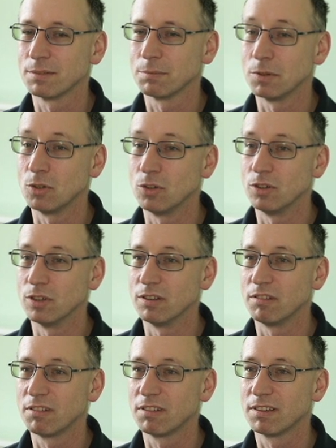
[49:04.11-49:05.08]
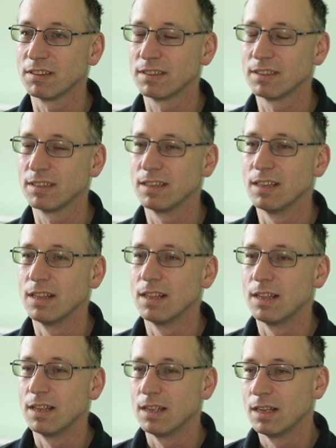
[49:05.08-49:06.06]
But who knows?
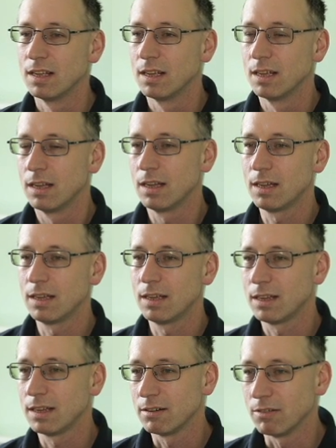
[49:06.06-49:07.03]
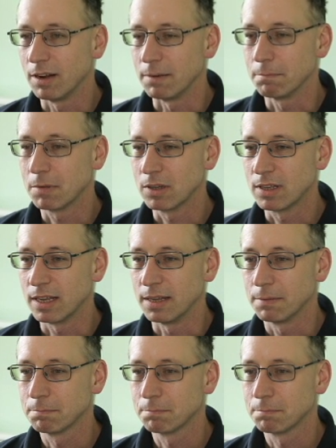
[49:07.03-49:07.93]
Right, okay.